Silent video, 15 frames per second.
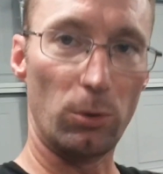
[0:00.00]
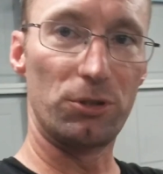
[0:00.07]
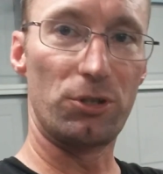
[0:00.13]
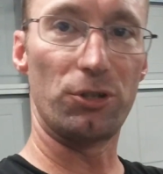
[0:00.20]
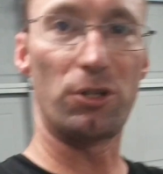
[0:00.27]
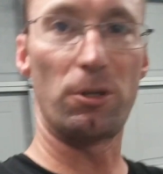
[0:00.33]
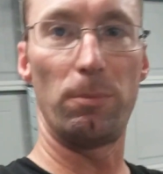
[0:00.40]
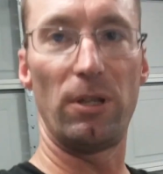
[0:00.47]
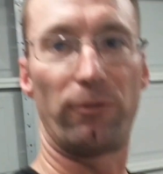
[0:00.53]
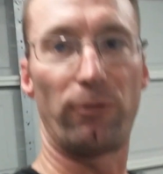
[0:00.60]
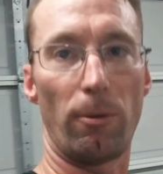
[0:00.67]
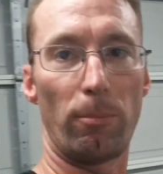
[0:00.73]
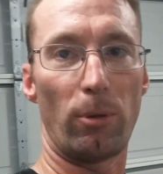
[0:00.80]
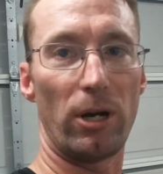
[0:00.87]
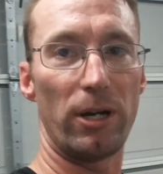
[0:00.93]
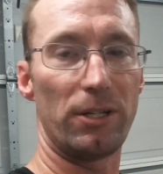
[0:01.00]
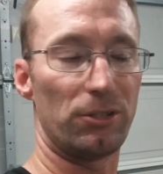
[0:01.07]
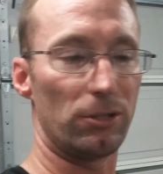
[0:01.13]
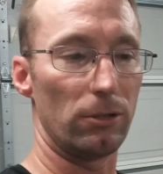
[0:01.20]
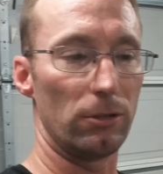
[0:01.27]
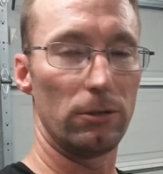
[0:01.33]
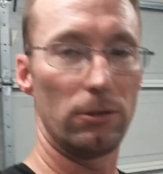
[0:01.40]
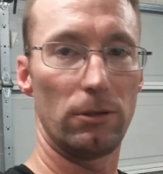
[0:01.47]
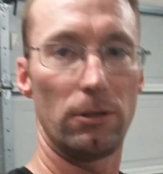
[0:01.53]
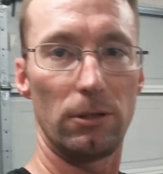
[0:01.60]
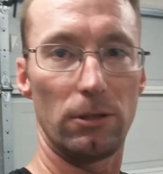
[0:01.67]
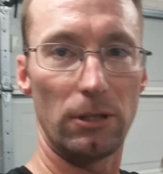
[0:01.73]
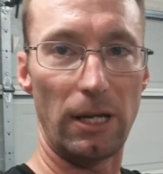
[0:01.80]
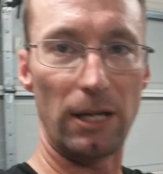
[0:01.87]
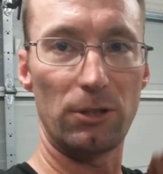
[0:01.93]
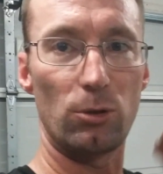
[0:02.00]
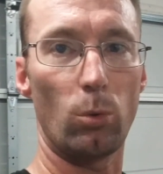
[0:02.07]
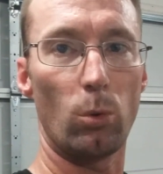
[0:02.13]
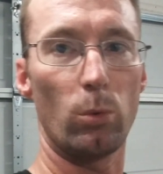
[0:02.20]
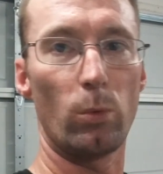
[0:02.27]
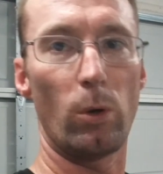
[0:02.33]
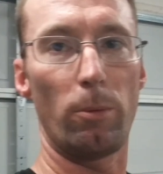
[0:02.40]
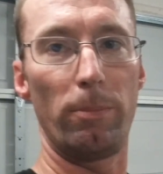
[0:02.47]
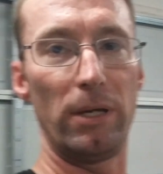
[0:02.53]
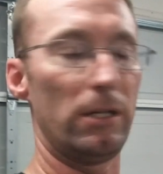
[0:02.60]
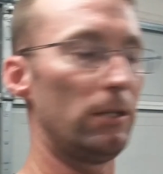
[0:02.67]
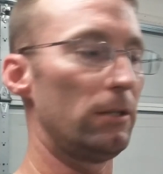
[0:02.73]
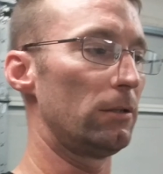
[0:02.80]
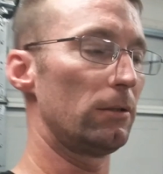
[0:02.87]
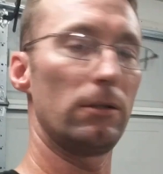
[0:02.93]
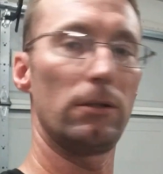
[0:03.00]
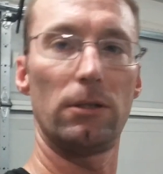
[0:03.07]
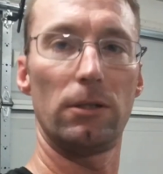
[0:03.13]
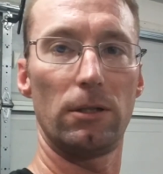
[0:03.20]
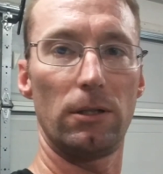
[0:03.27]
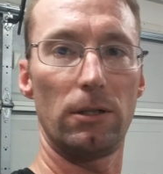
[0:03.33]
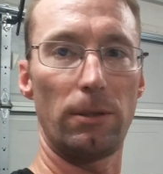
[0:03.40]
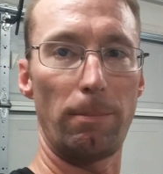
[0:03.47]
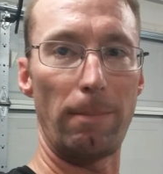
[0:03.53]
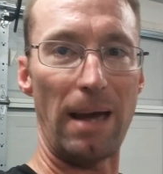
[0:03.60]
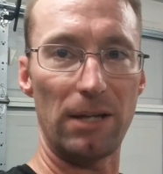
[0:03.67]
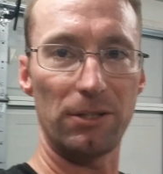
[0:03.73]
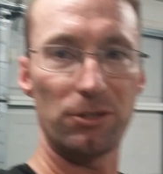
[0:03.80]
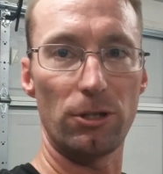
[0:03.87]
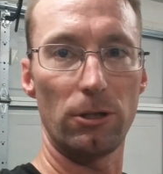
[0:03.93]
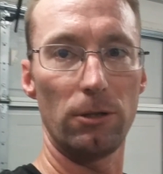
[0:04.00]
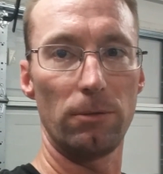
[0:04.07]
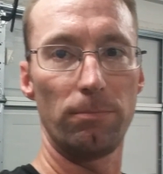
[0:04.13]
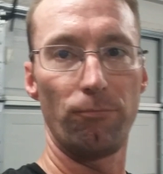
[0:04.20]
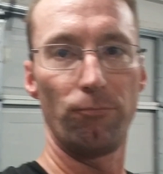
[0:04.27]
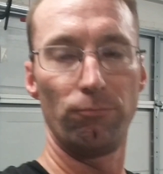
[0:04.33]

one's just going to be the front brakes. The next one will be the master.